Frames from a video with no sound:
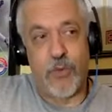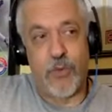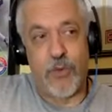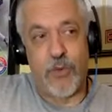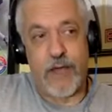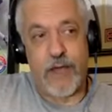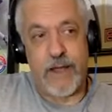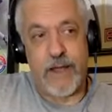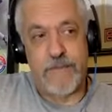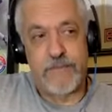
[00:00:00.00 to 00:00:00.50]

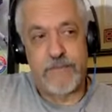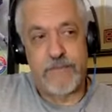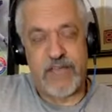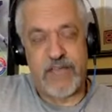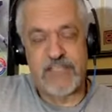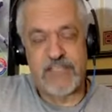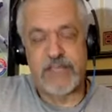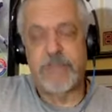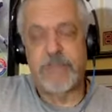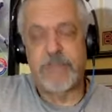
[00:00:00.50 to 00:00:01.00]

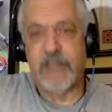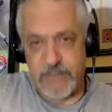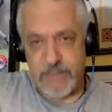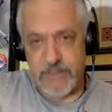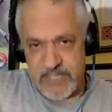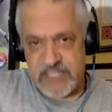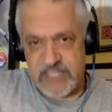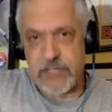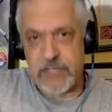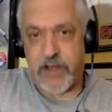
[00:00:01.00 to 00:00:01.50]
So I
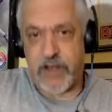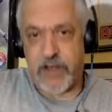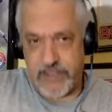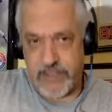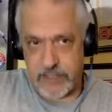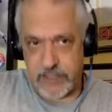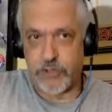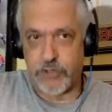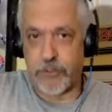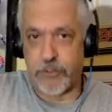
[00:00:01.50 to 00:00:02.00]
said, but let me
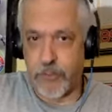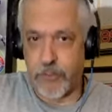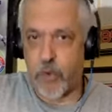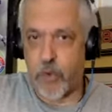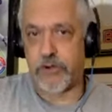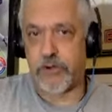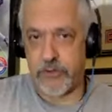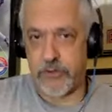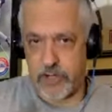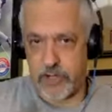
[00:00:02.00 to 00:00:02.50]
see when I get
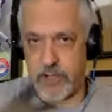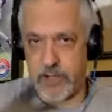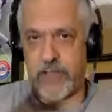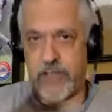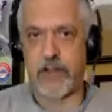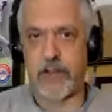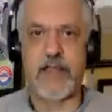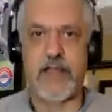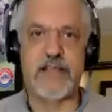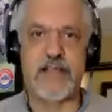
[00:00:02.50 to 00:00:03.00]
to the
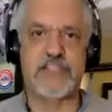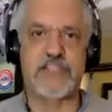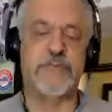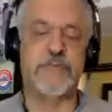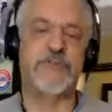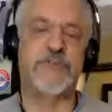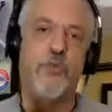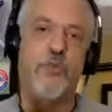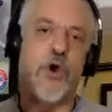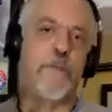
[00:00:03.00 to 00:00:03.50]
border, and
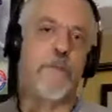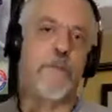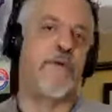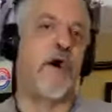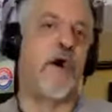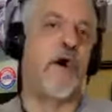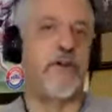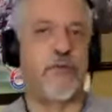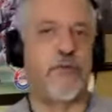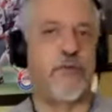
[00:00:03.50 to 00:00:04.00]
I'll ask them.
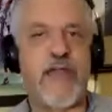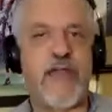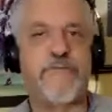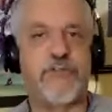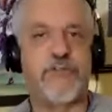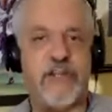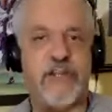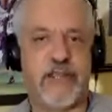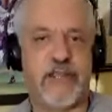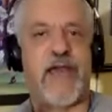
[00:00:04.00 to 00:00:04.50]
So upon
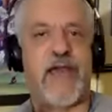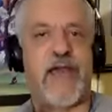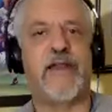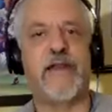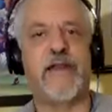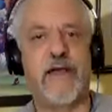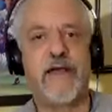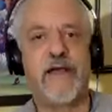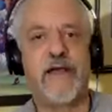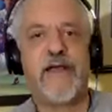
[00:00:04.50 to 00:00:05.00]
arrival
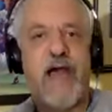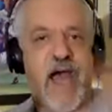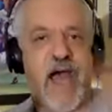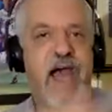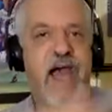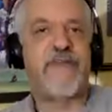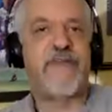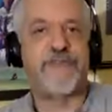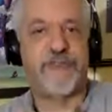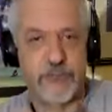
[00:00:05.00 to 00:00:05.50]
in
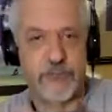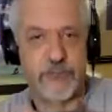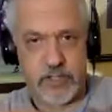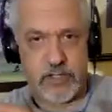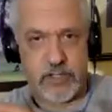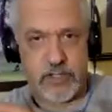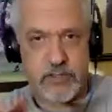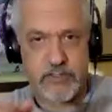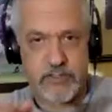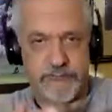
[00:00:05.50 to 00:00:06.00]
Canada,
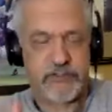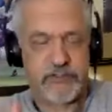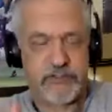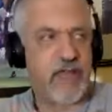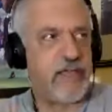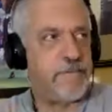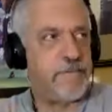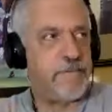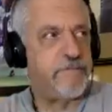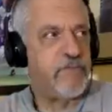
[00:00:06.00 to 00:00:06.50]
after
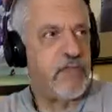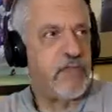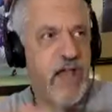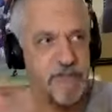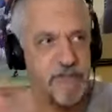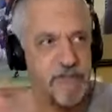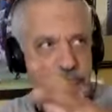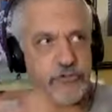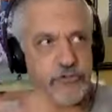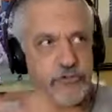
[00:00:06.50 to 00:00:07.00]
the
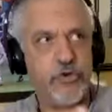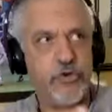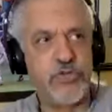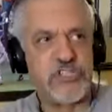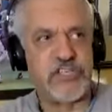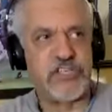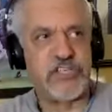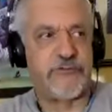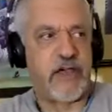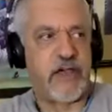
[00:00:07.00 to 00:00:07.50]
flight,
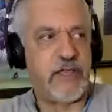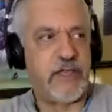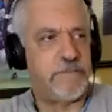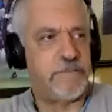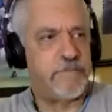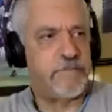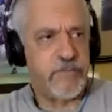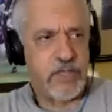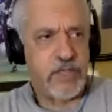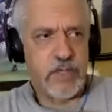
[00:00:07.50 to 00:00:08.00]
after the
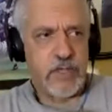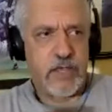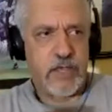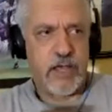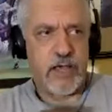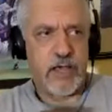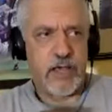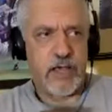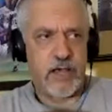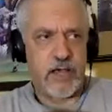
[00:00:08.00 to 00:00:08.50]
Usyk fight,
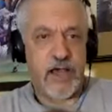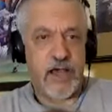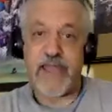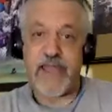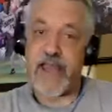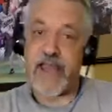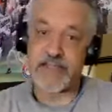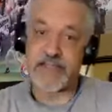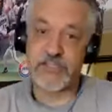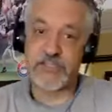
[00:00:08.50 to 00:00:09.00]

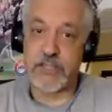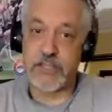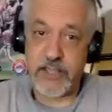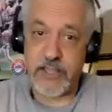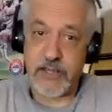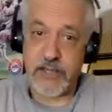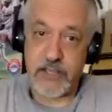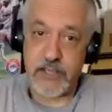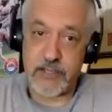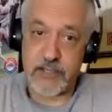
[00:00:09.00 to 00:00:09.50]
I
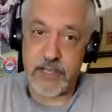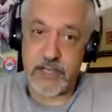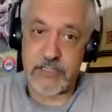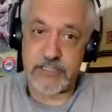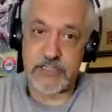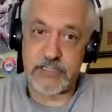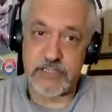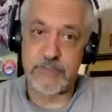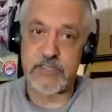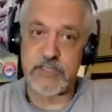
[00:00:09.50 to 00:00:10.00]
asked the
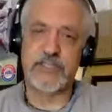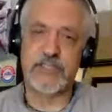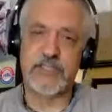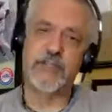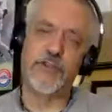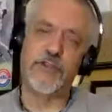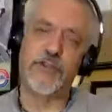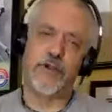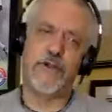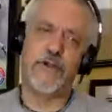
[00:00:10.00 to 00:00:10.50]
lady at
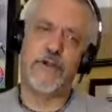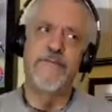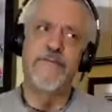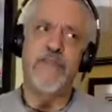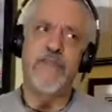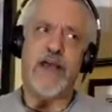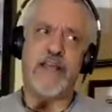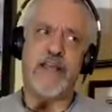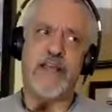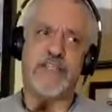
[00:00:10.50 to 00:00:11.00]
customs, I said,
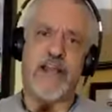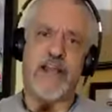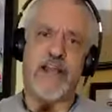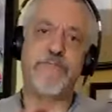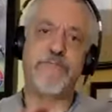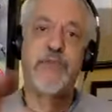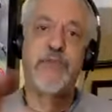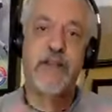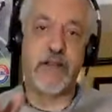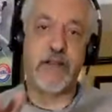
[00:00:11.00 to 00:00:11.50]
look,
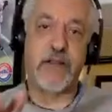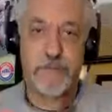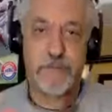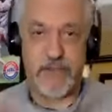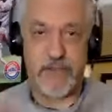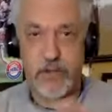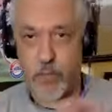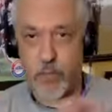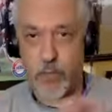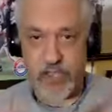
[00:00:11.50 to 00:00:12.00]
I said, I've
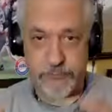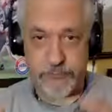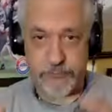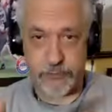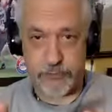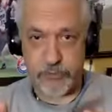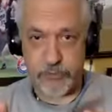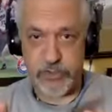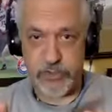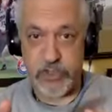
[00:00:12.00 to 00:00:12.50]
been
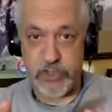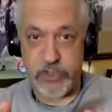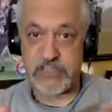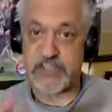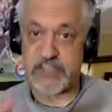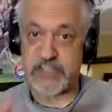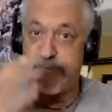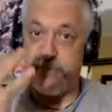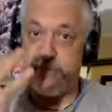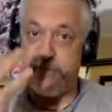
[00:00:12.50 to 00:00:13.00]
away for 3
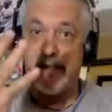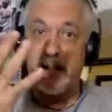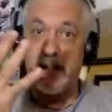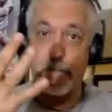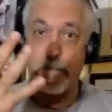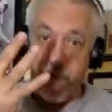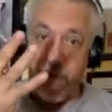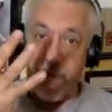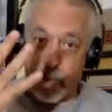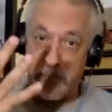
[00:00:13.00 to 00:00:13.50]
weeks. I've
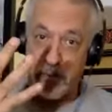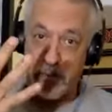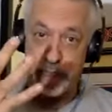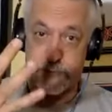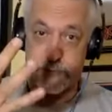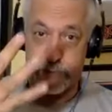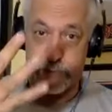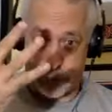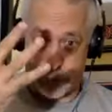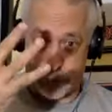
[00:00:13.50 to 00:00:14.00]
been in a
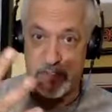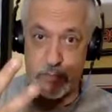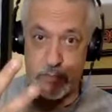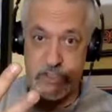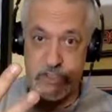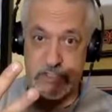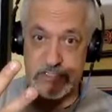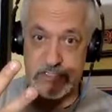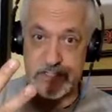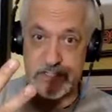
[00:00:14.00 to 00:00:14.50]
bubble for 3
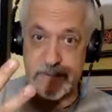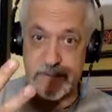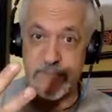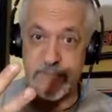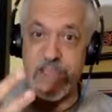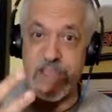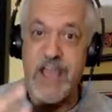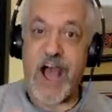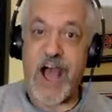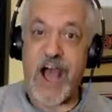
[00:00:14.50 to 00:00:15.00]
weeks.
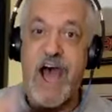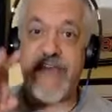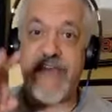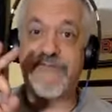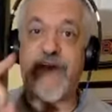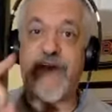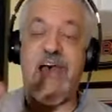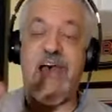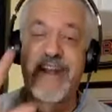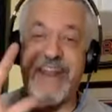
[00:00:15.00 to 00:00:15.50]
I've
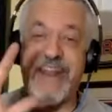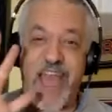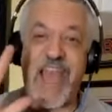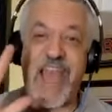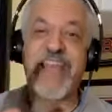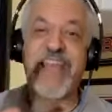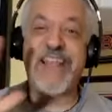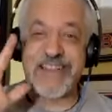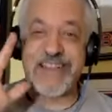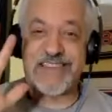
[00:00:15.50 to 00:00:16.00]
had
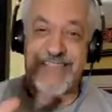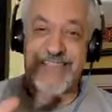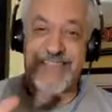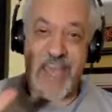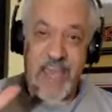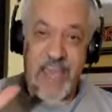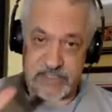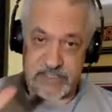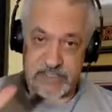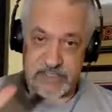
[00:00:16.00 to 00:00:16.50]
8
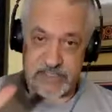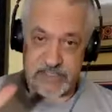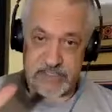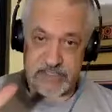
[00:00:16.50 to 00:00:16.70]
tests.